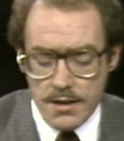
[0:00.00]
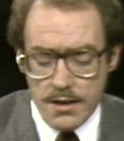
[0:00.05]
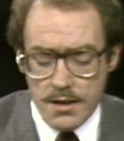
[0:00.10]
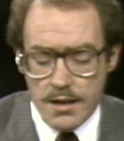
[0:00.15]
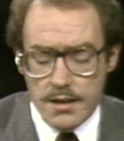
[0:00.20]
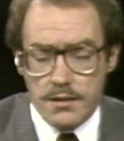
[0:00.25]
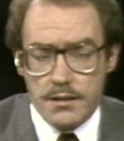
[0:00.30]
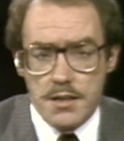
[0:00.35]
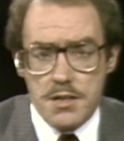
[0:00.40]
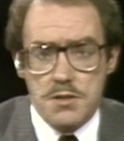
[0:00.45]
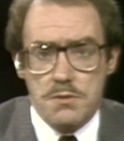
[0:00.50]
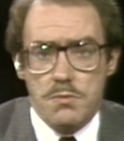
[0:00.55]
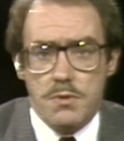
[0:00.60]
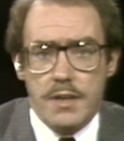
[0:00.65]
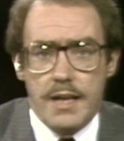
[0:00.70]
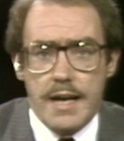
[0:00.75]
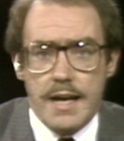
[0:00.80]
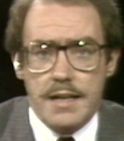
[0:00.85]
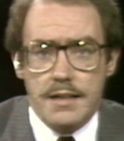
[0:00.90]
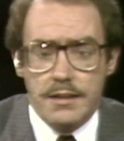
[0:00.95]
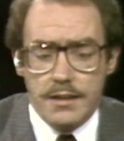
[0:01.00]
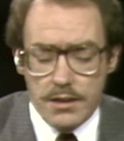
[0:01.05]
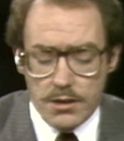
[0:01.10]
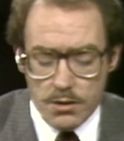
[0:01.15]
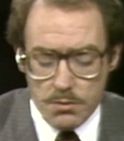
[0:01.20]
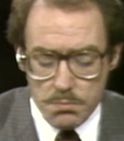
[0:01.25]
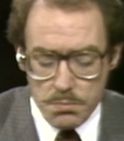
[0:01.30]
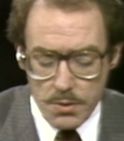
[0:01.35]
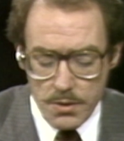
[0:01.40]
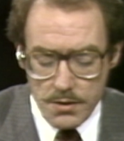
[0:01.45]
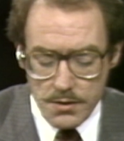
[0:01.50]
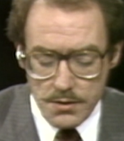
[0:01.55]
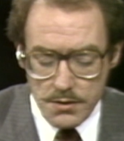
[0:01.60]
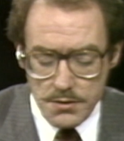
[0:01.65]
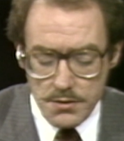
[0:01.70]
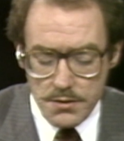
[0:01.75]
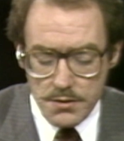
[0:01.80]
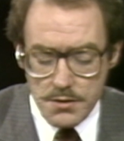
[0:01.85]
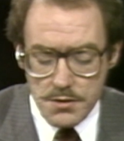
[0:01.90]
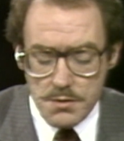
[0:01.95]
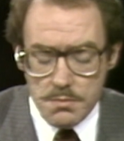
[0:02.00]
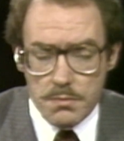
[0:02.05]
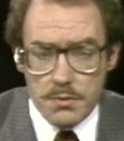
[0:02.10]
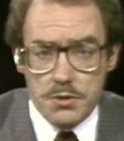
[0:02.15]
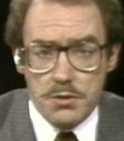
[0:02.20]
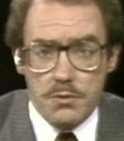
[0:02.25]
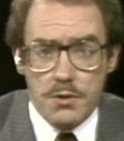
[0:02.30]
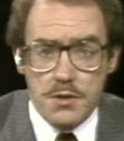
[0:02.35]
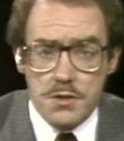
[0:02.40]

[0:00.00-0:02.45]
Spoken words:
at least will add little burden to